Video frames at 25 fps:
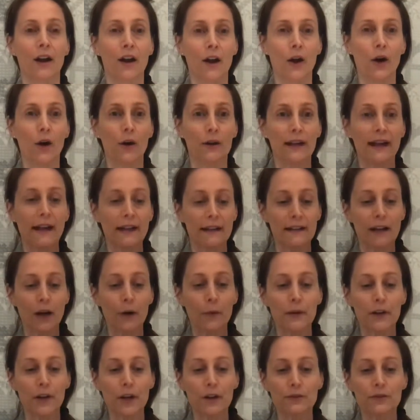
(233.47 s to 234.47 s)
Okay, now we're
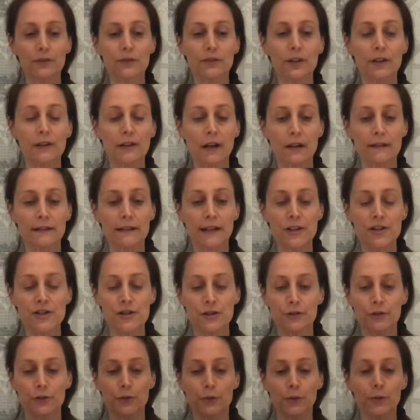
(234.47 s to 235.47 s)
going to turn our attention
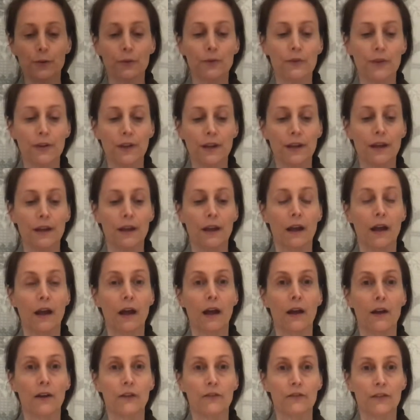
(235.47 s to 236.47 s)
to the
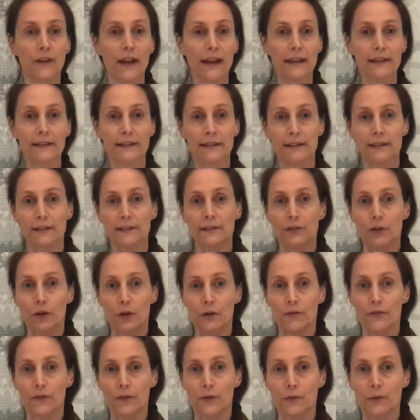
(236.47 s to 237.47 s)
flexors of
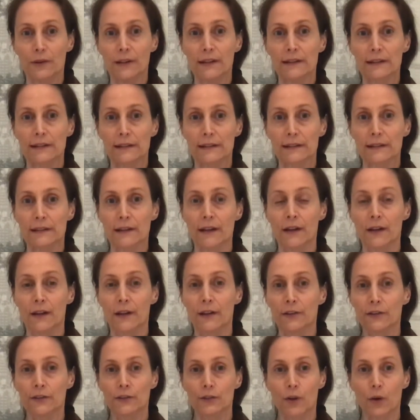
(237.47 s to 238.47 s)
the wrists.
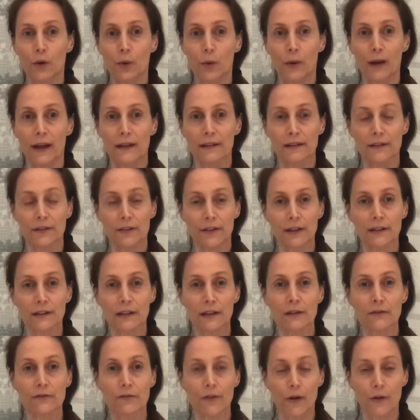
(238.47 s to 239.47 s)
So anything that
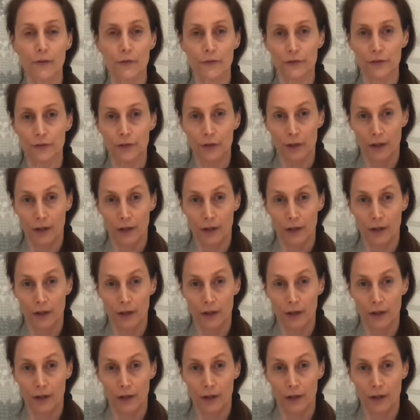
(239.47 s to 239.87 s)
involves